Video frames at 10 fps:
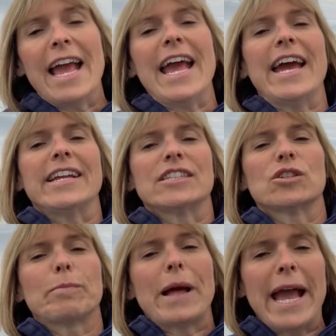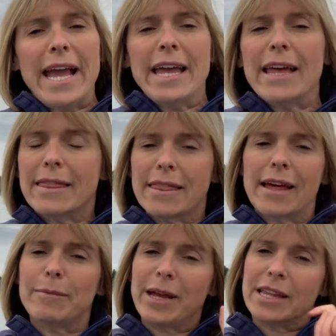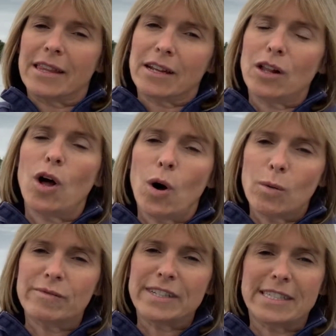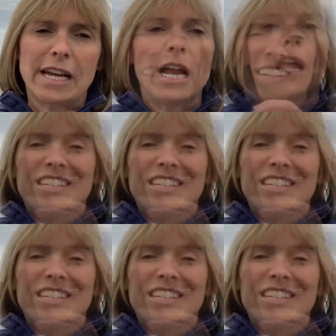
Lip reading: and it's paying them a little home visit.